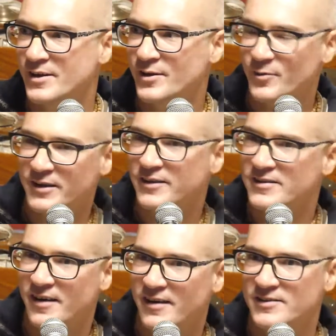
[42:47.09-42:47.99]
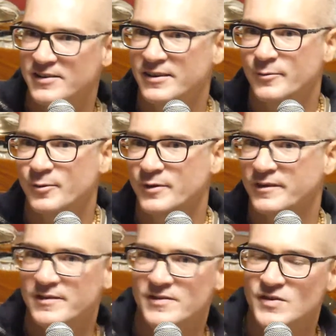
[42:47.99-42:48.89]
criticizing devotee,
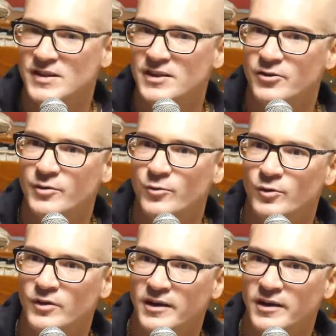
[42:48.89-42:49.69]
this senior devotee,